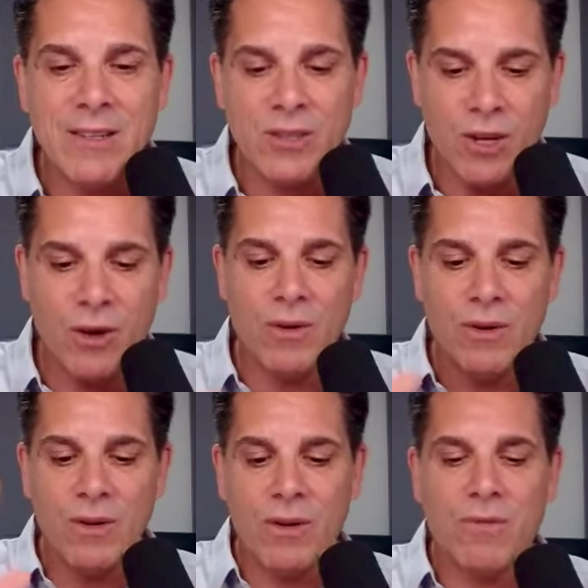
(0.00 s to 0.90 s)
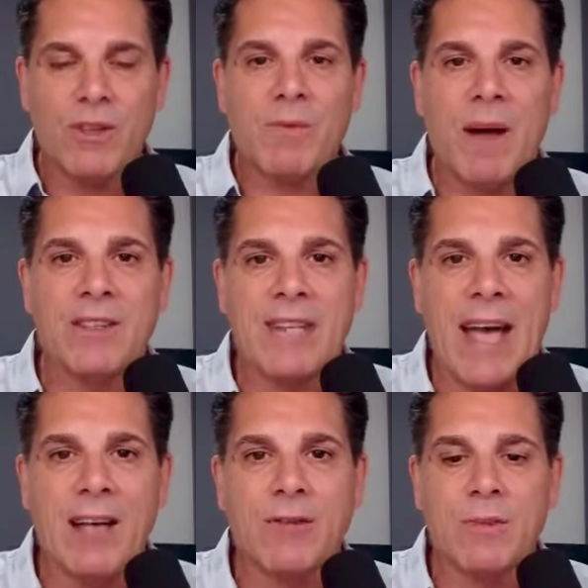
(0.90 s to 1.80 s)
So response to
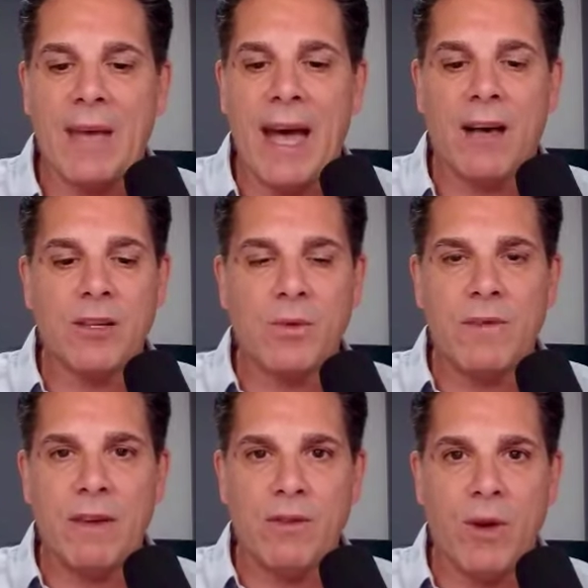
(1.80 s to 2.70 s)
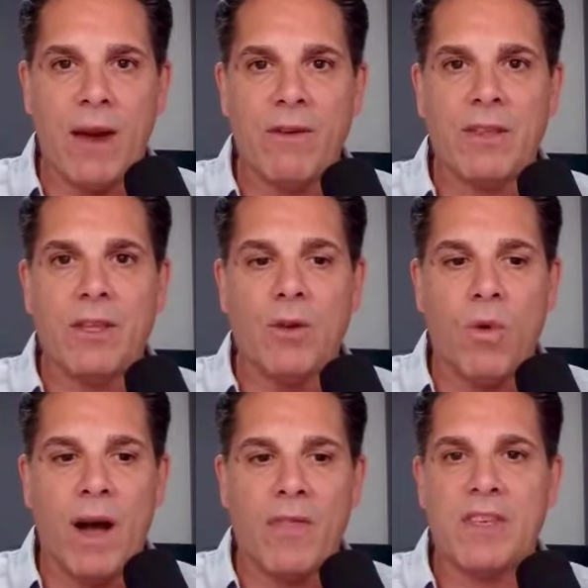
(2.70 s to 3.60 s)
Alex would be, Alex, we've given you everything you want.